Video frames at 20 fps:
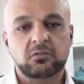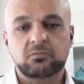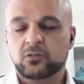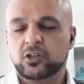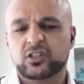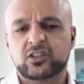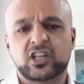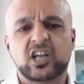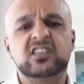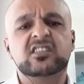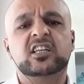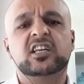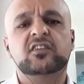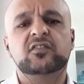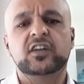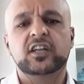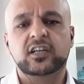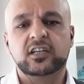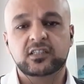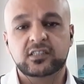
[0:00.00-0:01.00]
It doesn't
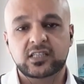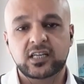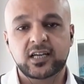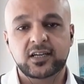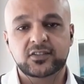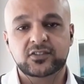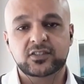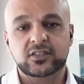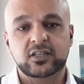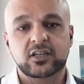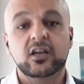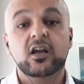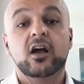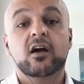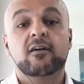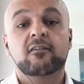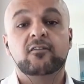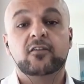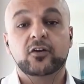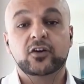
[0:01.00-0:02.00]
even exist.
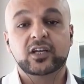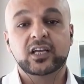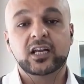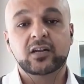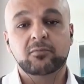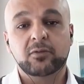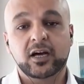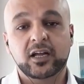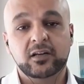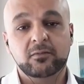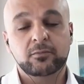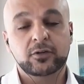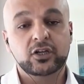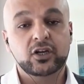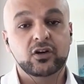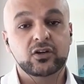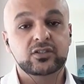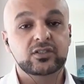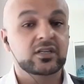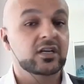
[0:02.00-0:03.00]
Forget about it,
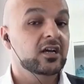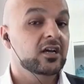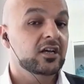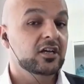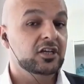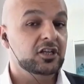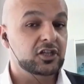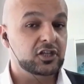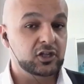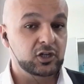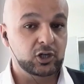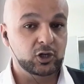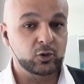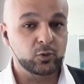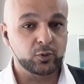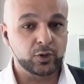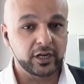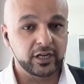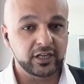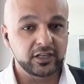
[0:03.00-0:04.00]
because your
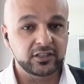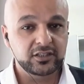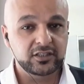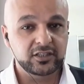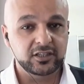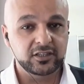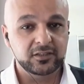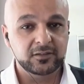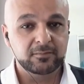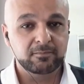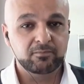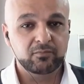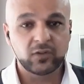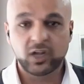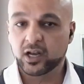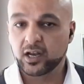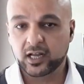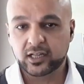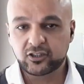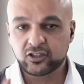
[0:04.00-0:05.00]
grade,
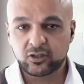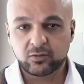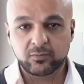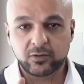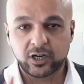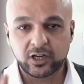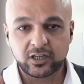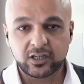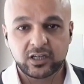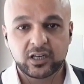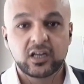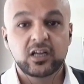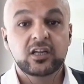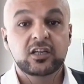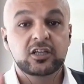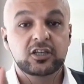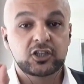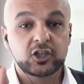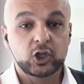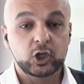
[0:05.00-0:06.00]
not your mark,
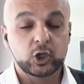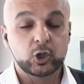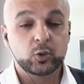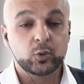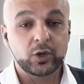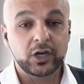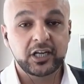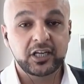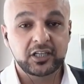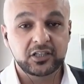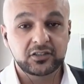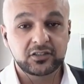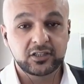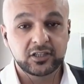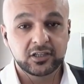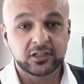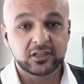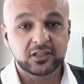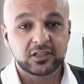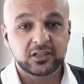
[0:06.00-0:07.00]
your
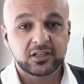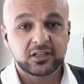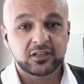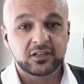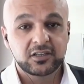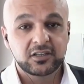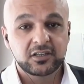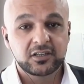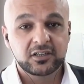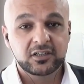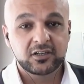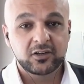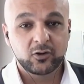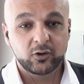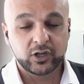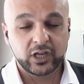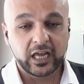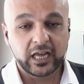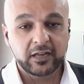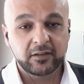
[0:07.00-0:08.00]
grade,
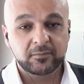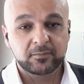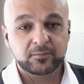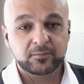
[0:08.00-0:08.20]
okay,